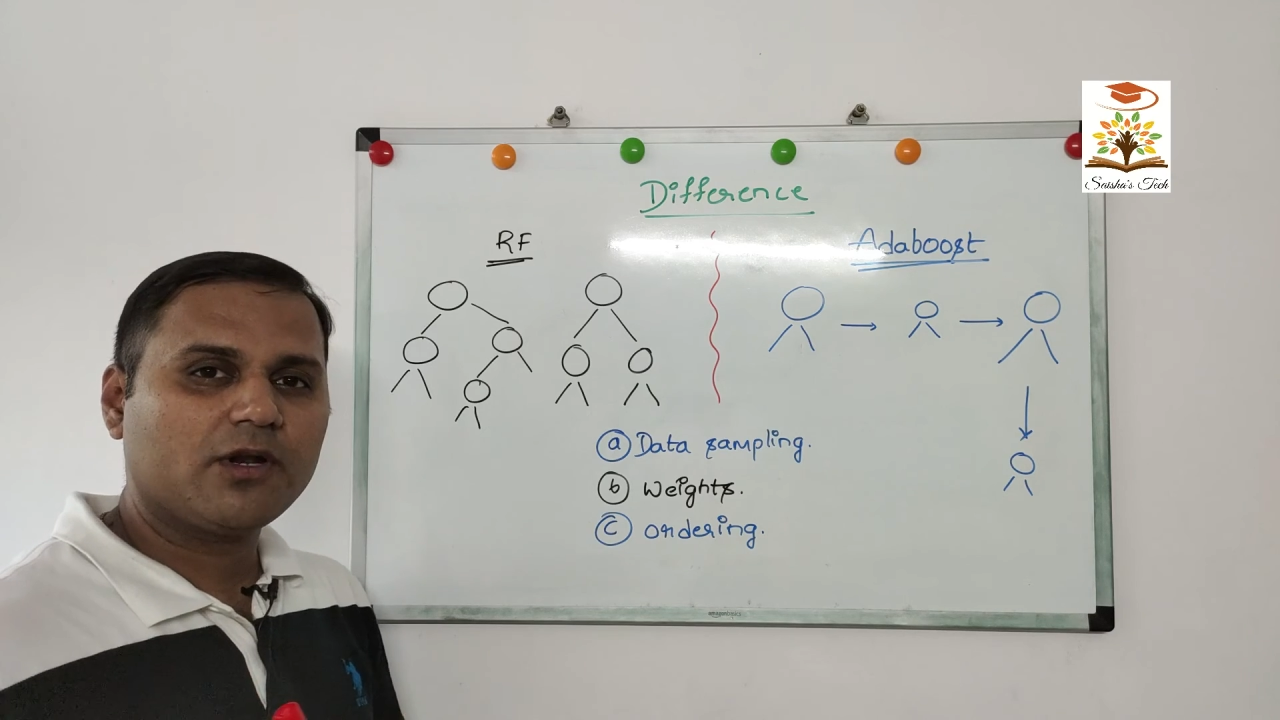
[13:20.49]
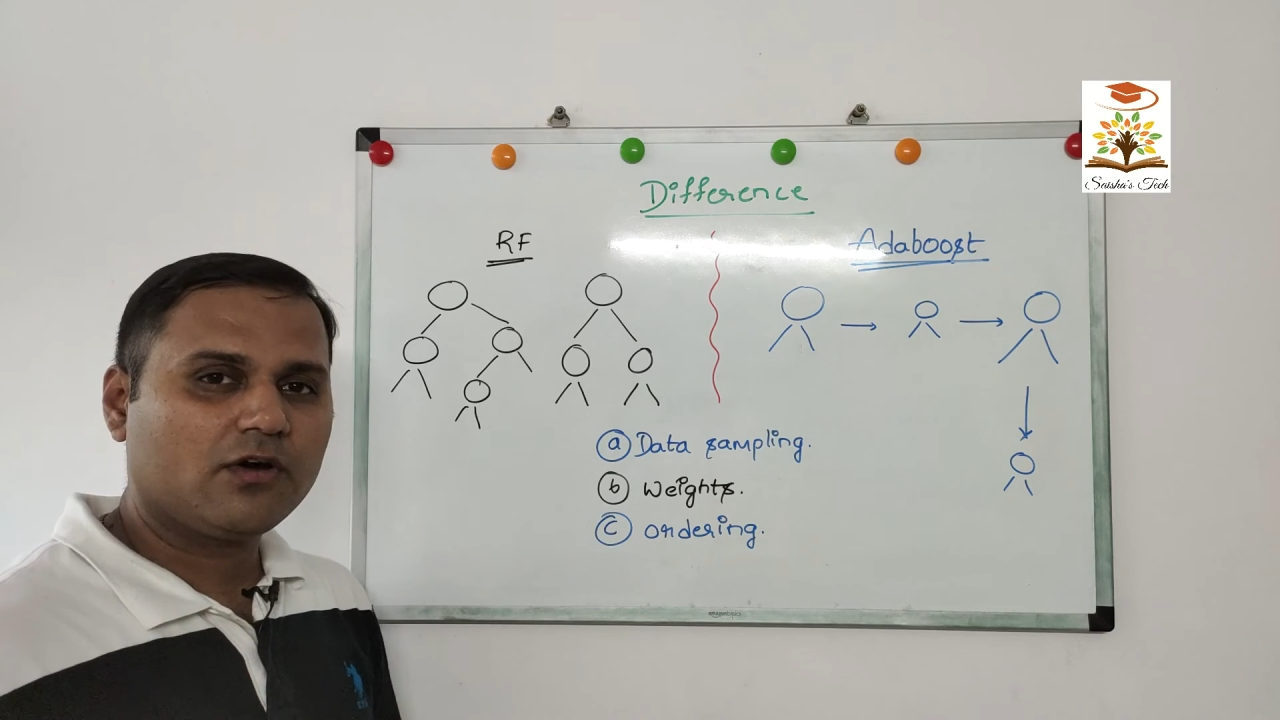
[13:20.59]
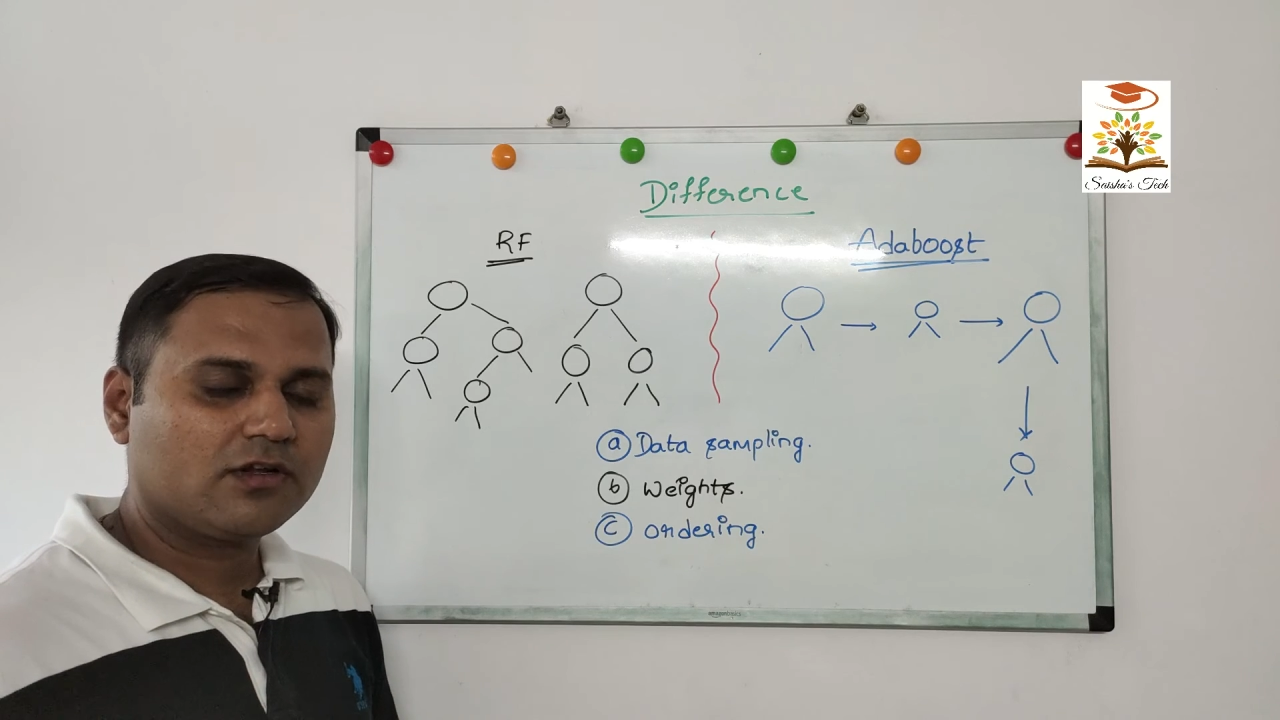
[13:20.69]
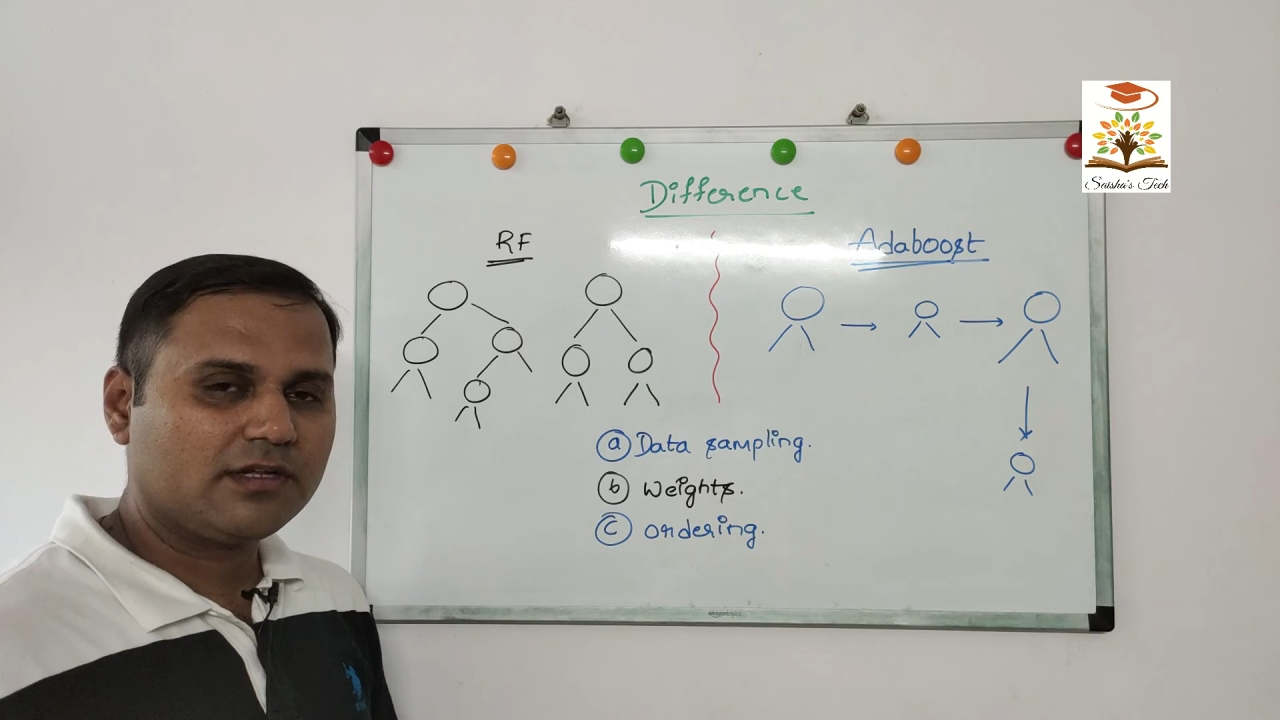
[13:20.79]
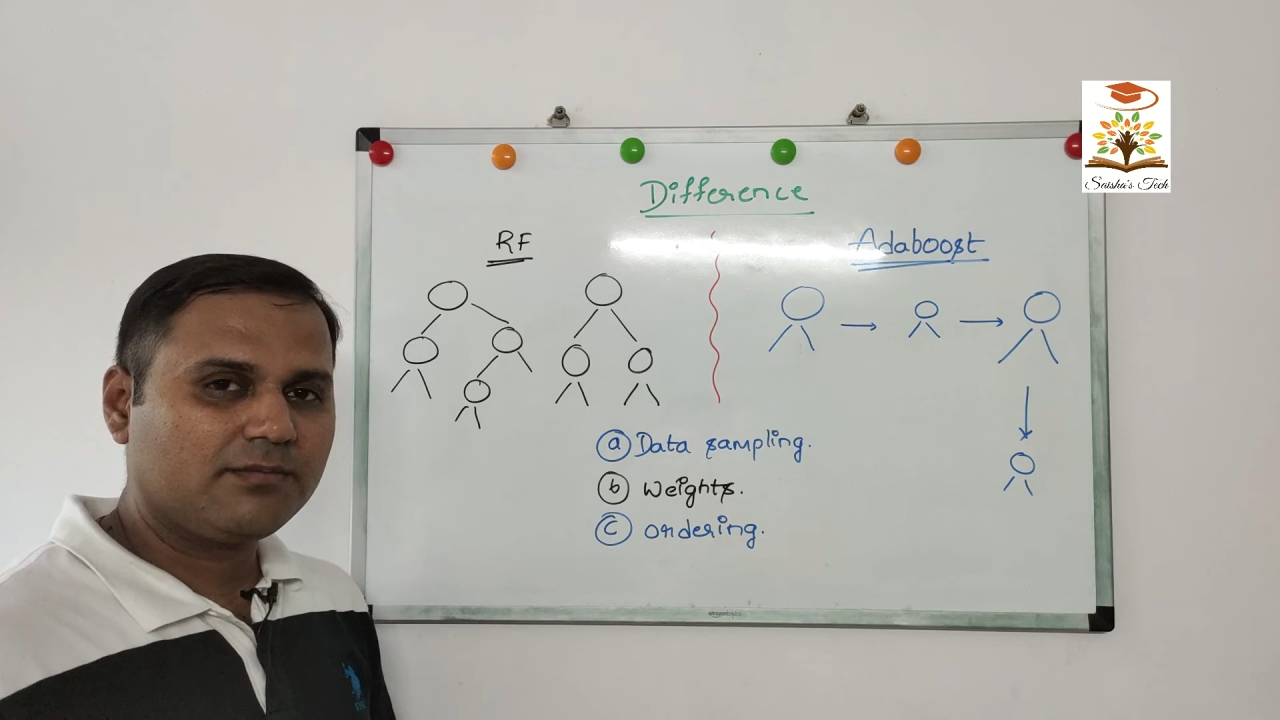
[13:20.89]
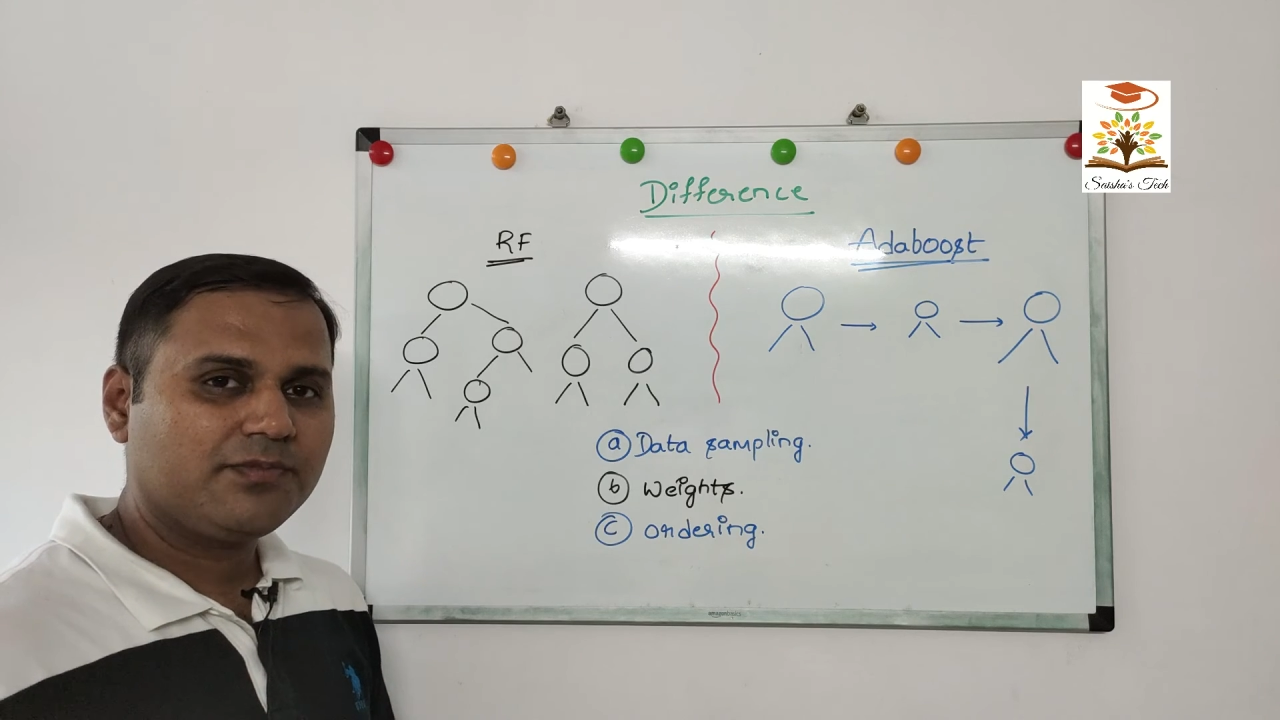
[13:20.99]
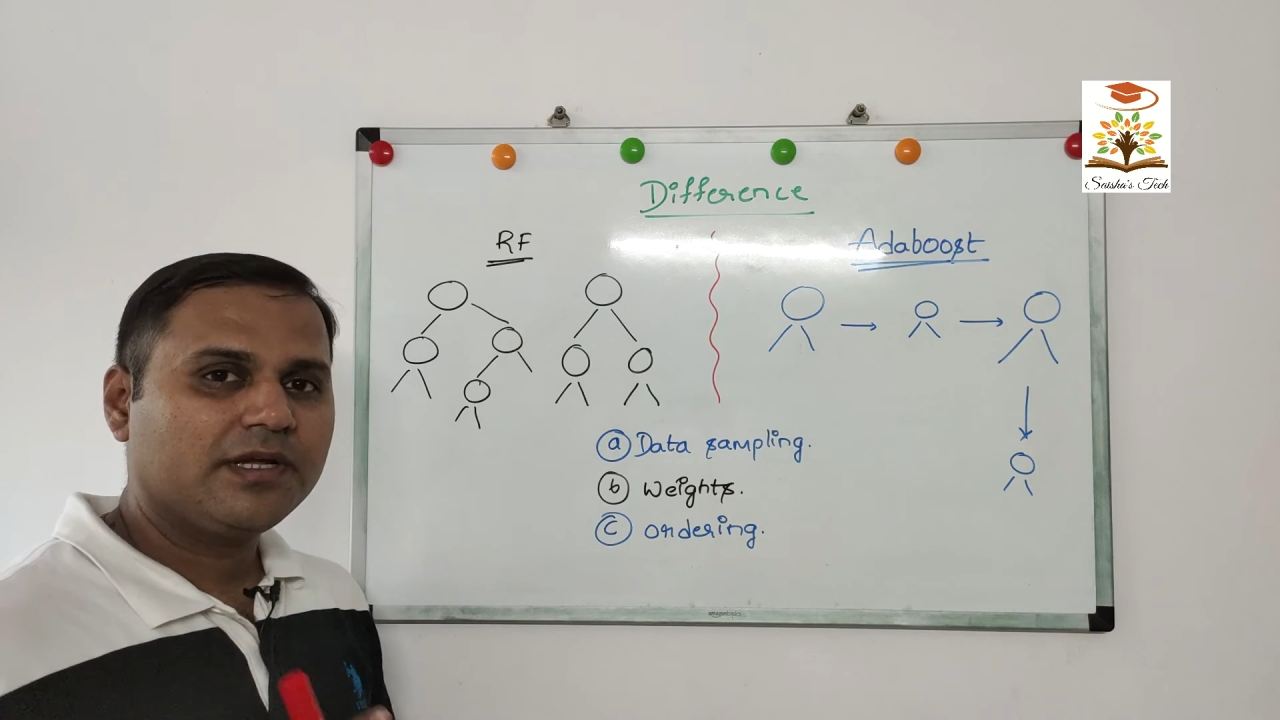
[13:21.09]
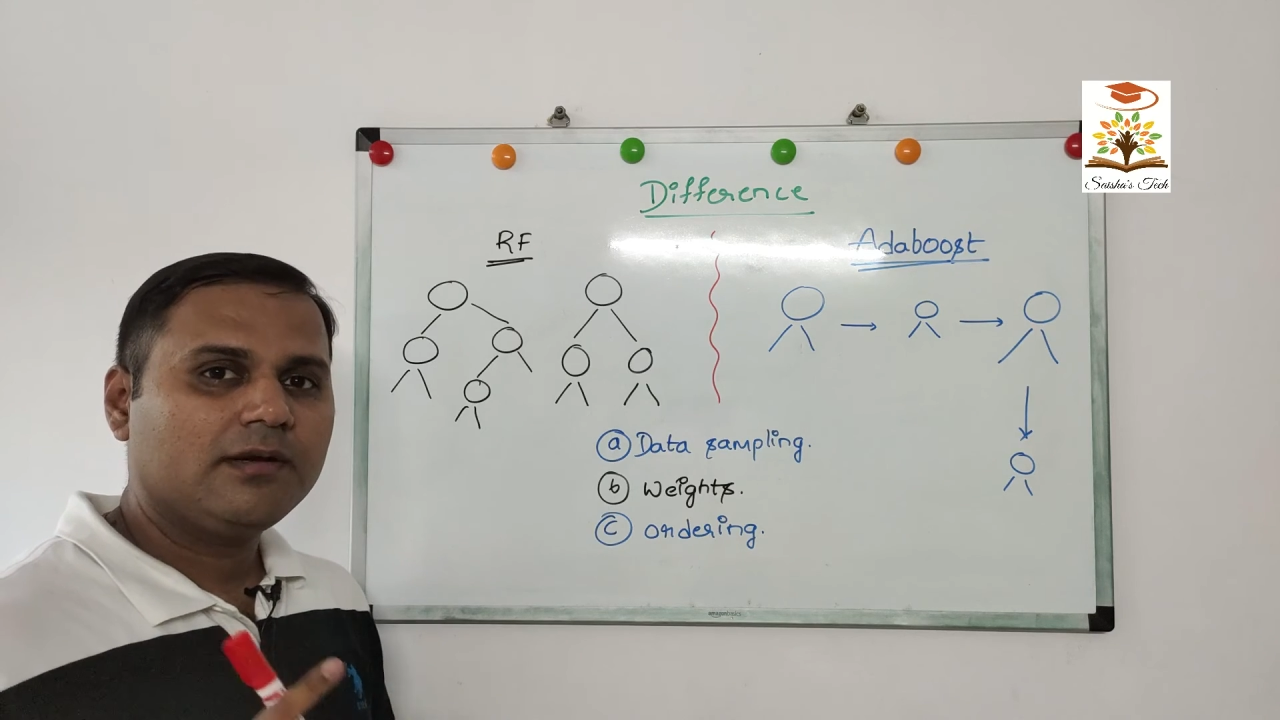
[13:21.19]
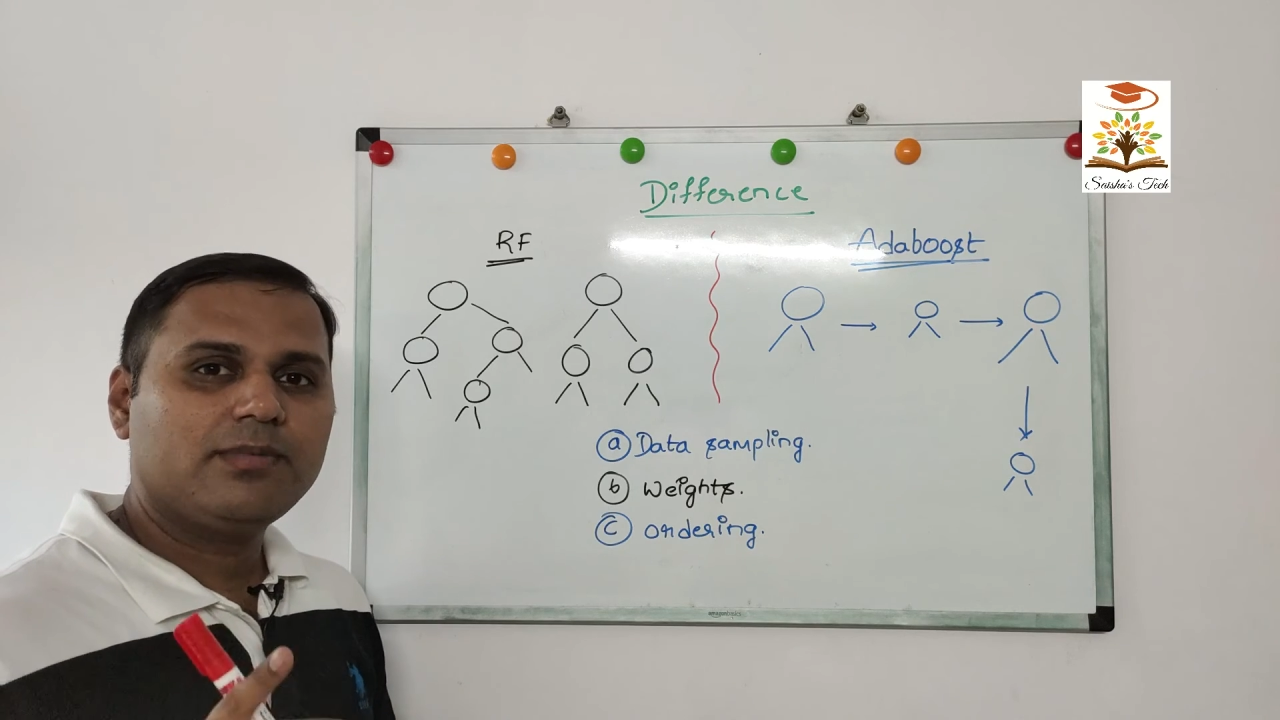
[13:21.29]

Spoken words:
algorithm,